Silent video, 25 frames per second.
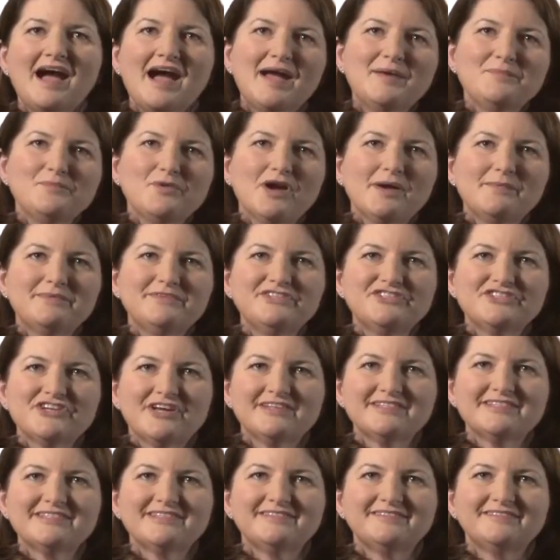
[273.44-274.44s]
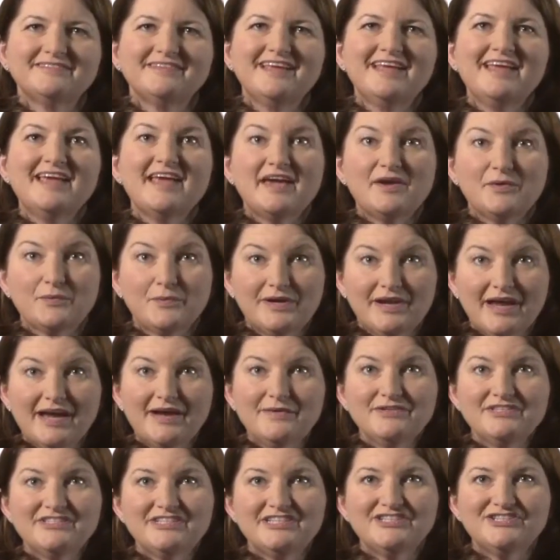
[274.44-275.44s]
I'm Robin Johnson, and when I
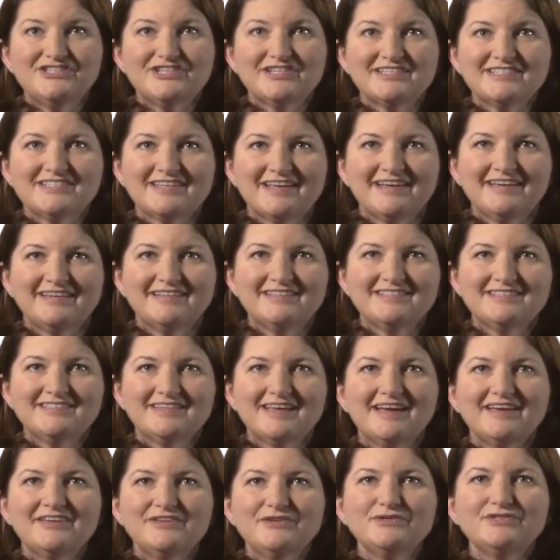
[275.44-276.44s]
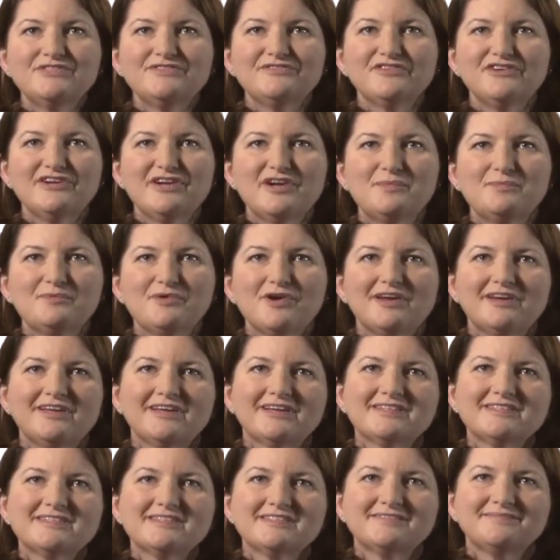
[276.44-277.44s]
was teaching science, I used Vernier
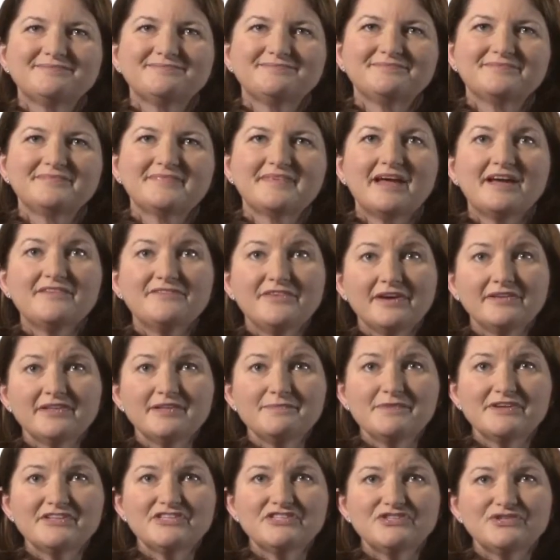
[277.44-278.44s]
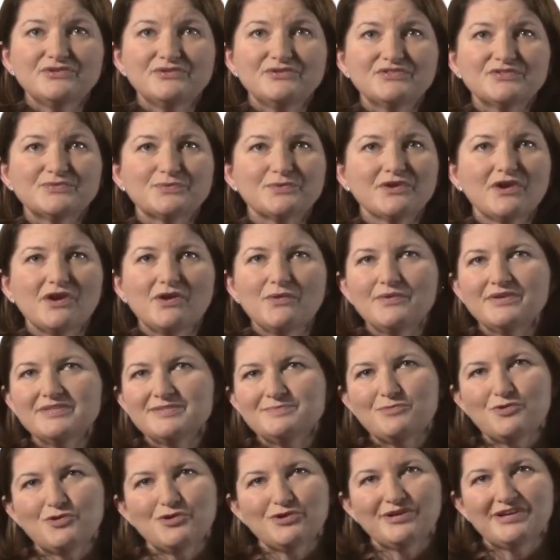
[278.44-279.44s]
products. I found that my students were always
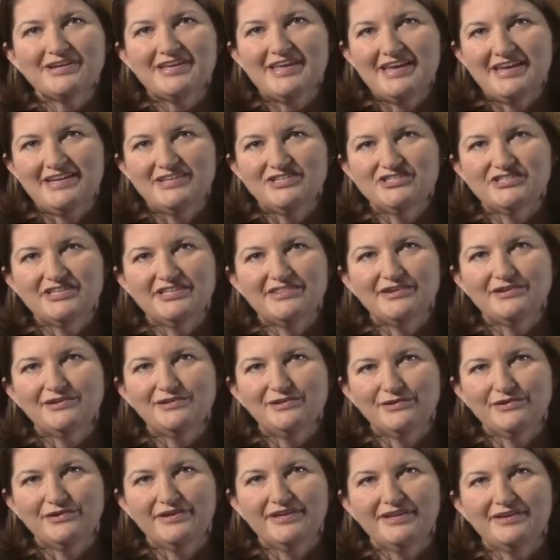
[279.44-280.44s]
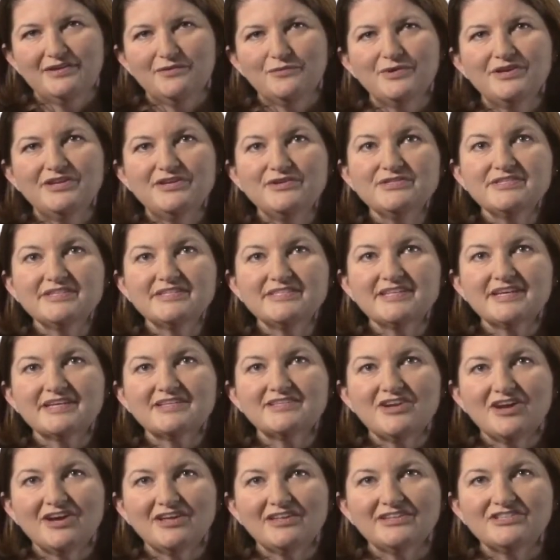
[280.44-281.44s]
more engaged in their learning when using
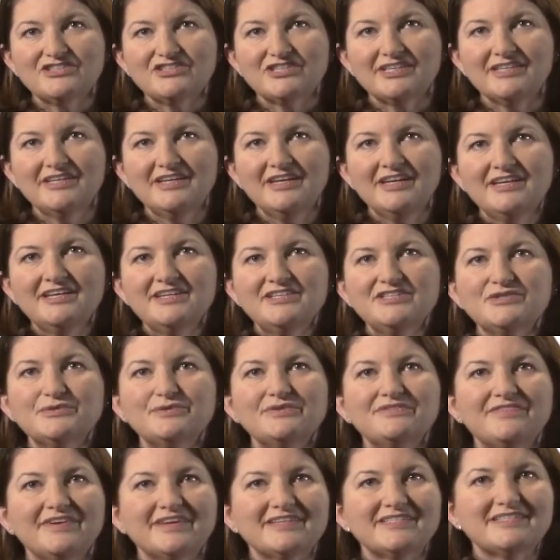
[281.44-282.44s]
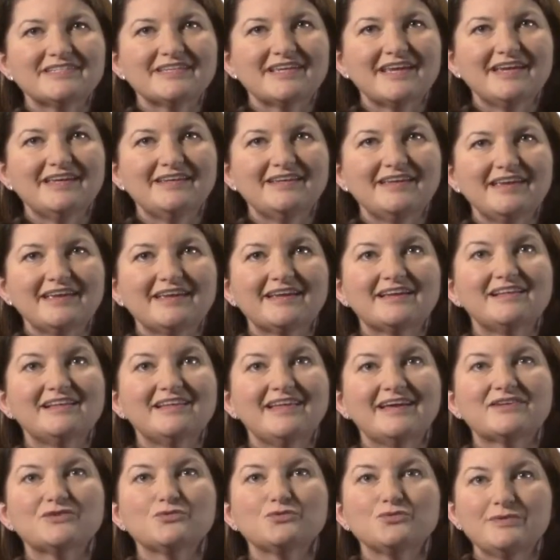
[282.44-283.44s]
technology to investigate and
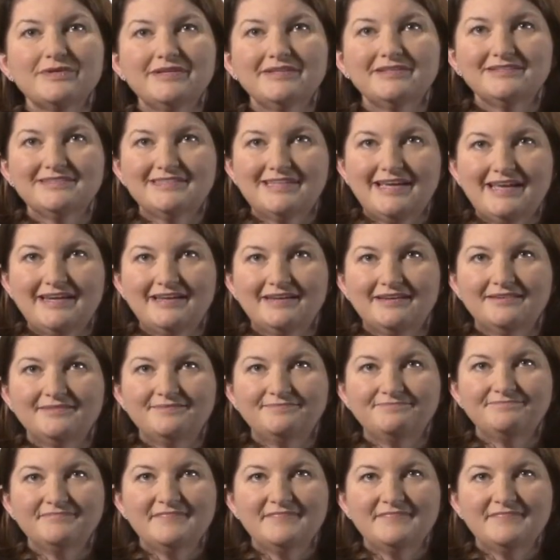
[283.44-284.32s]
collect real data.